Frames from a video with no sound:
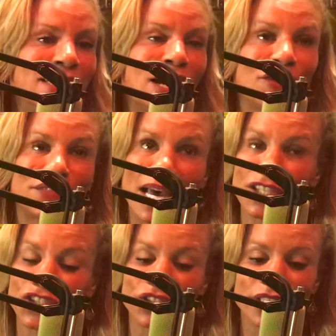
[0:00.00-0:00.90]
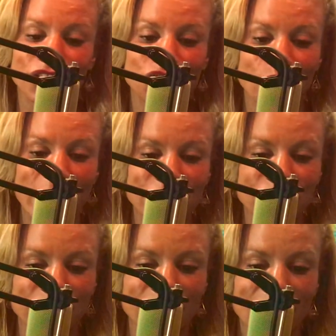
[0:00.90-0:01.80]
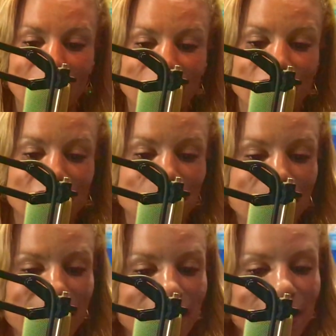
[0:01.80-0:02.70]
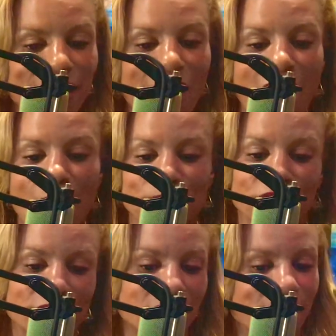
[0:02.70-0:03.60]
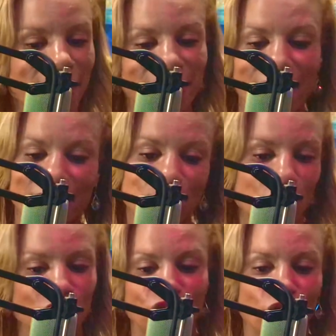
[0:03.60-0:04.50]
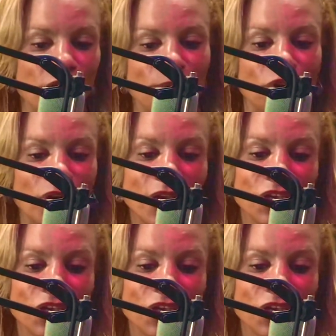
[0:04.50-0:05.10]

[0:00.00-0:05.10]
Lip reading: Now, if that's your situation, there's many options to make sex more enjoyable.